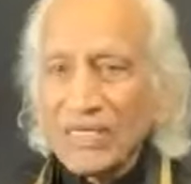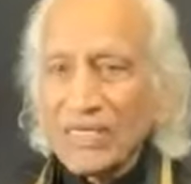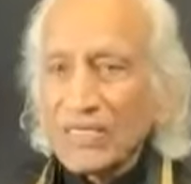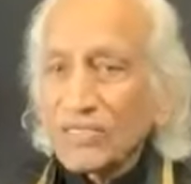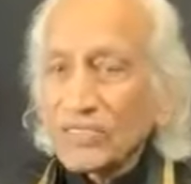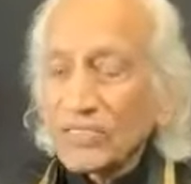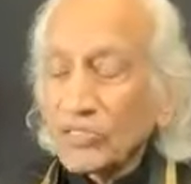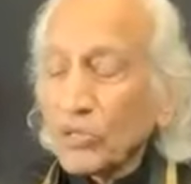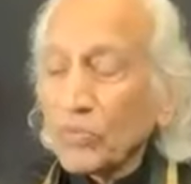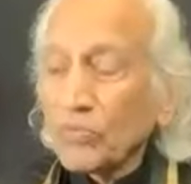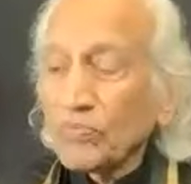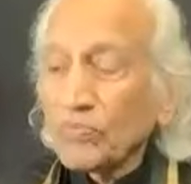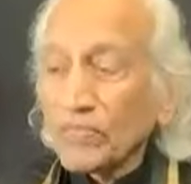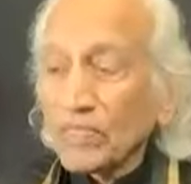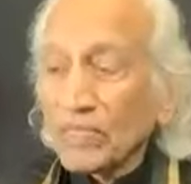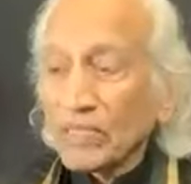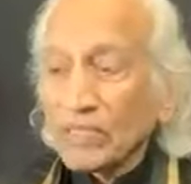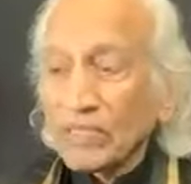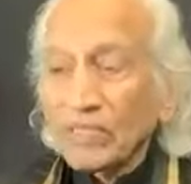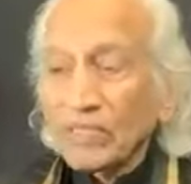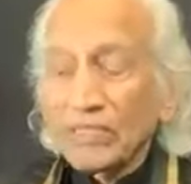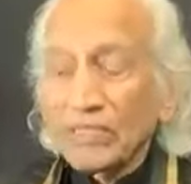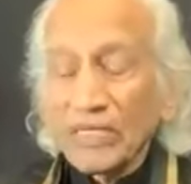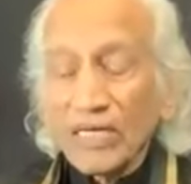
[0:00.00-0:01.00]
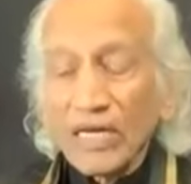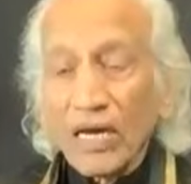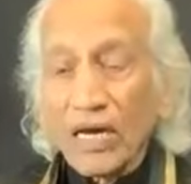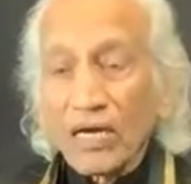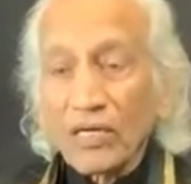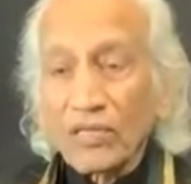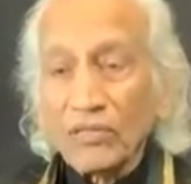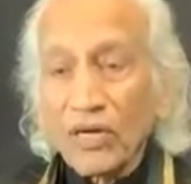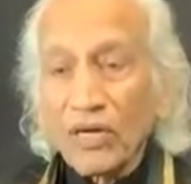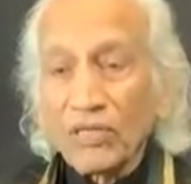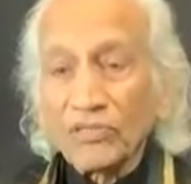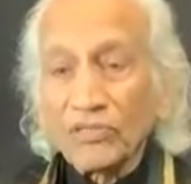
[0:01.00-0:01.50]
So they are
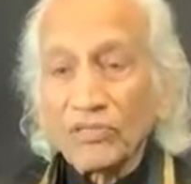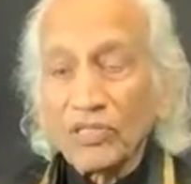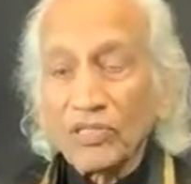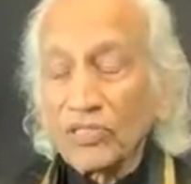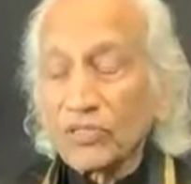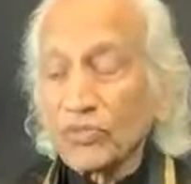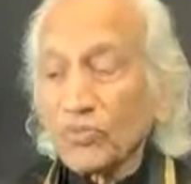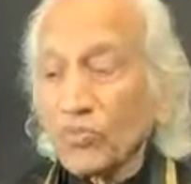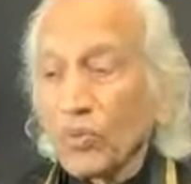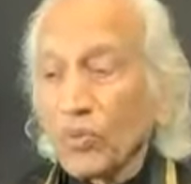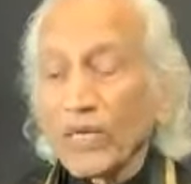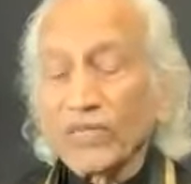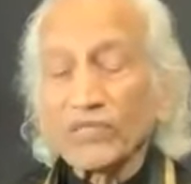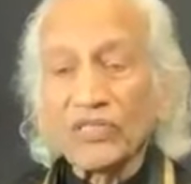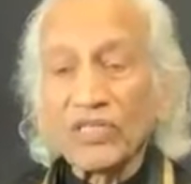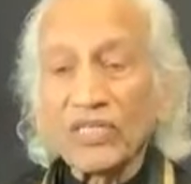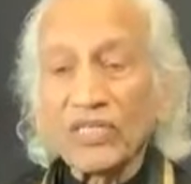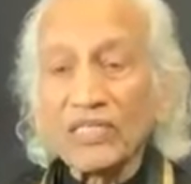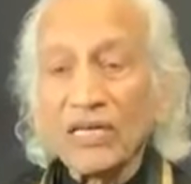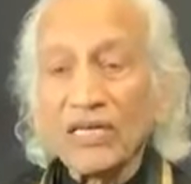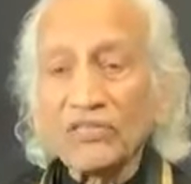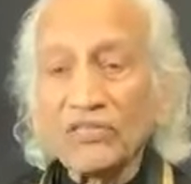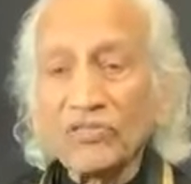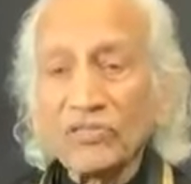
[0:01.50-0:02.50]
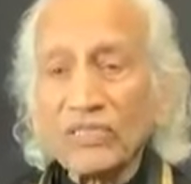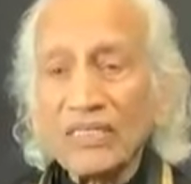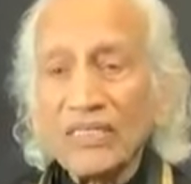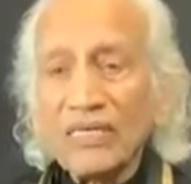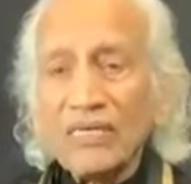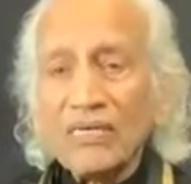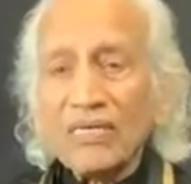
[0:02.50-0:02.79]
not just watching us.